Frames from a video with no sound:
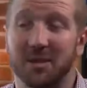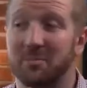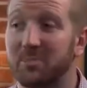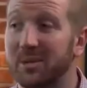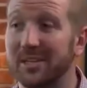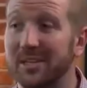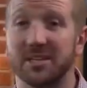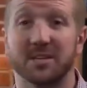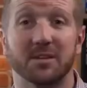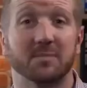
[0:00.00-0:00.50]
So
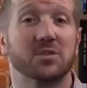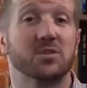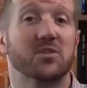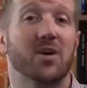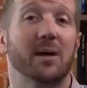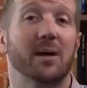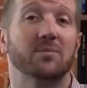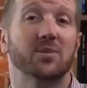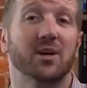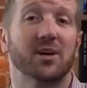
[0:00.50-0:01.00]
please
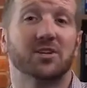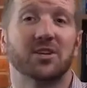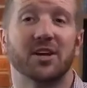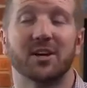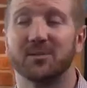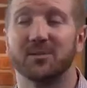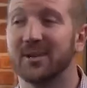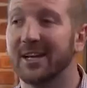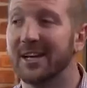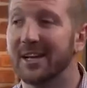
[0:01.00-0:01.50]
subscribe to our
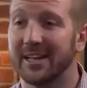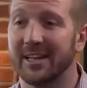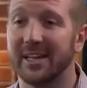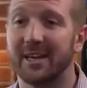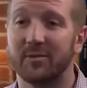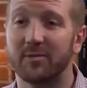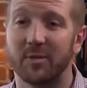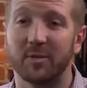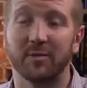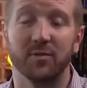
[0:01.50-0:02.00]
channel,
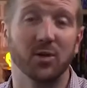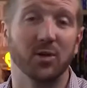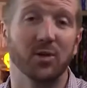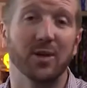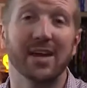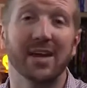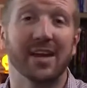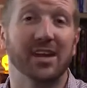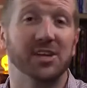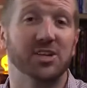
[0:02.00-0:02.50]
leave a
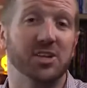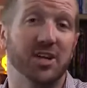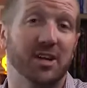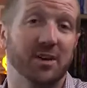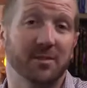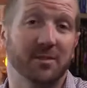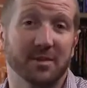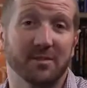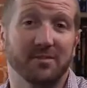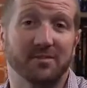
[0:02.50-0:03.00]
review, and
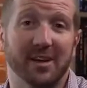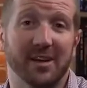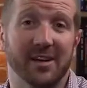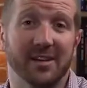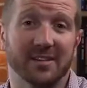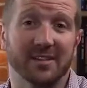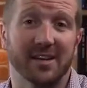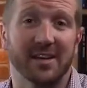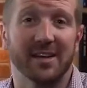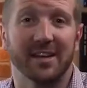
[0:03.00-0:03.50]
share it with your
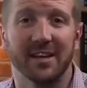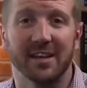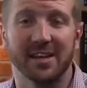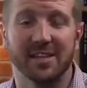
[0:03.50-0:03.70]
friends.